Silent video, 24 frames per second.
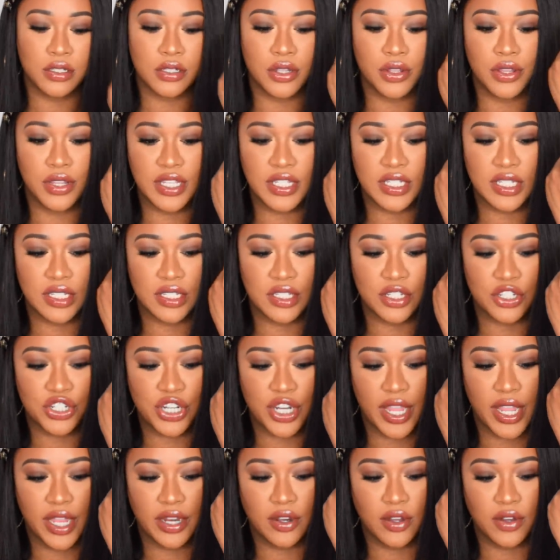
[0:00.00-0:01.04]
So this is the
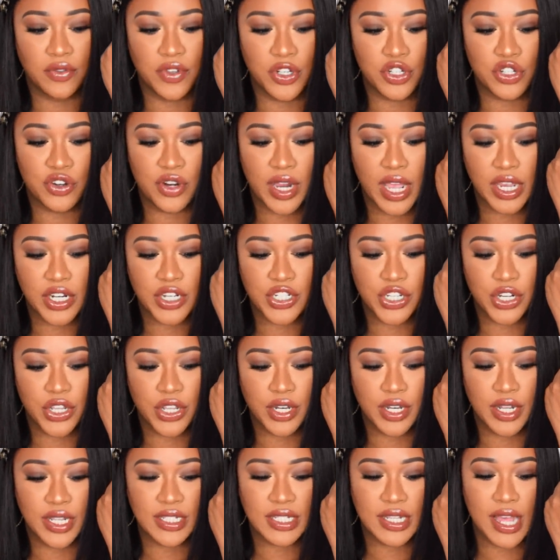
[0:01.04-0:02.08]
shade of
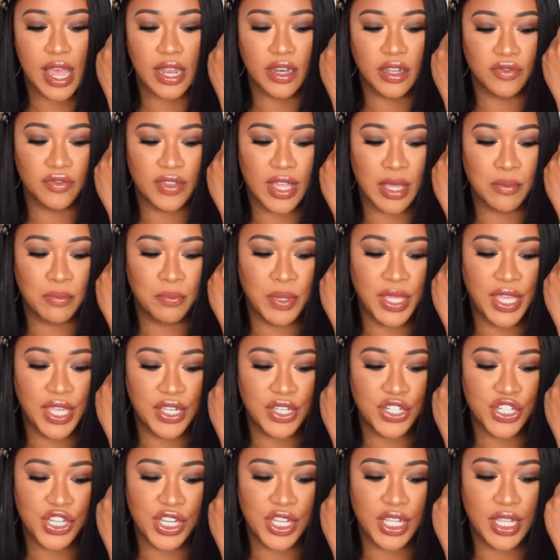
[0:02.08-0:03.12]
Attraction. It's kind of that
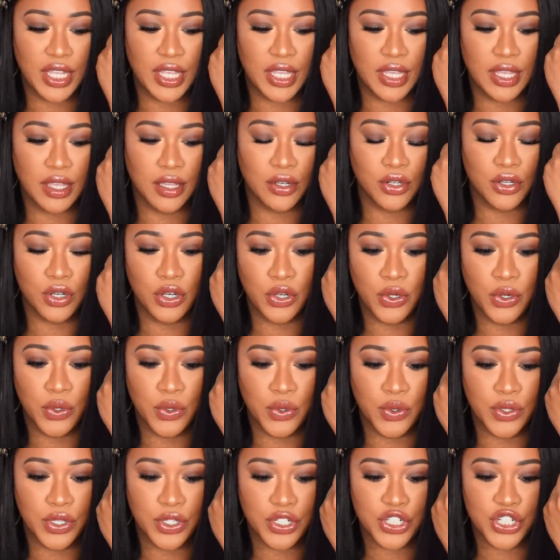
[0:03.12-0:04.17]
peachy
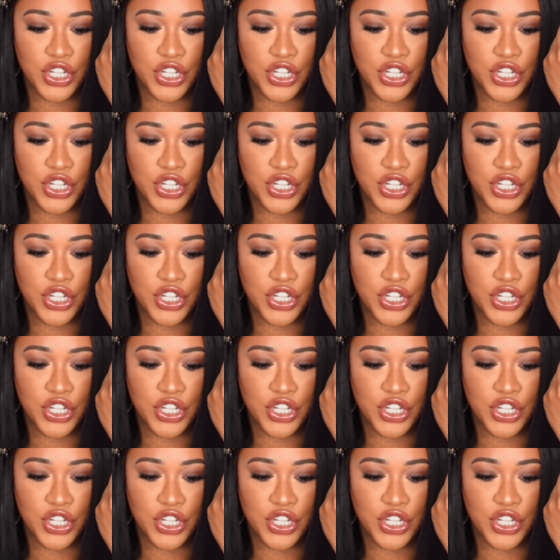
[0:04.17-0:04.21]
nude